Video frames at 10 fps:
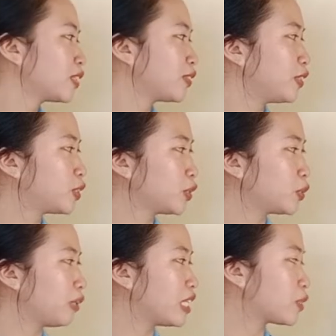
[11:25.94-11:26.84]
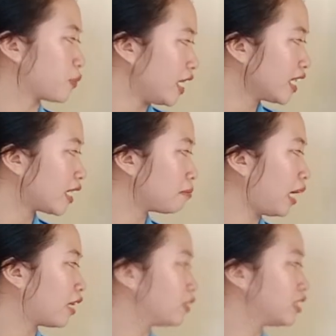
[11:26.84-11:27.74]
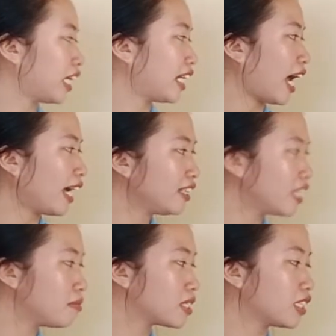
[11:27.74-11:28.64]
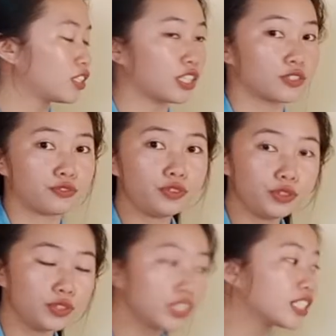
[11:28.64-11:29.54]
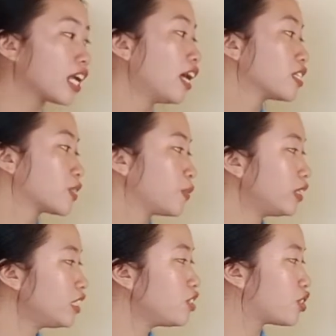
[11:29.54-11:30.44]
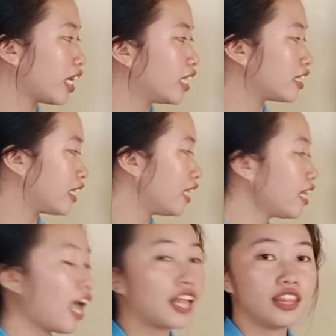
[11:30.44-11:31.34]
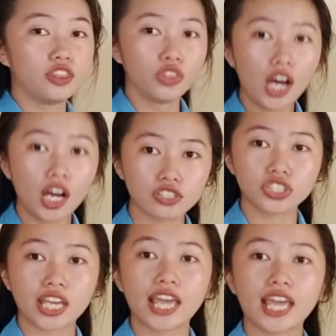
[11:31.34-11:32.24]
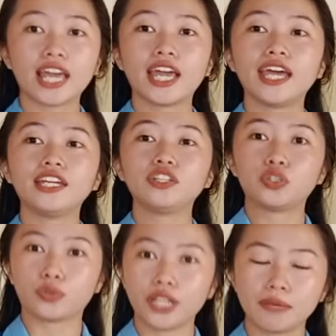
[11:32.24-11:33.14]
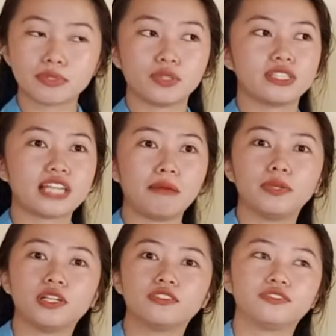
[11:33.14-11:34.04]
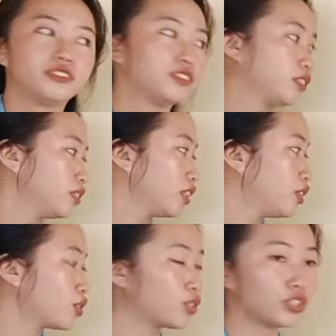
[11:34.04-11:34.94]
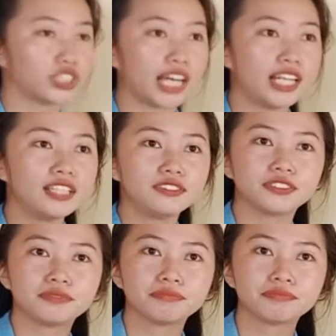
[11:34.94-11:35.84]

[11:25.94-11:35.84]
So it's usually sweet and may contain items such as fruits, sweetened gelatin, nuts, and cream. So example of dessert salad,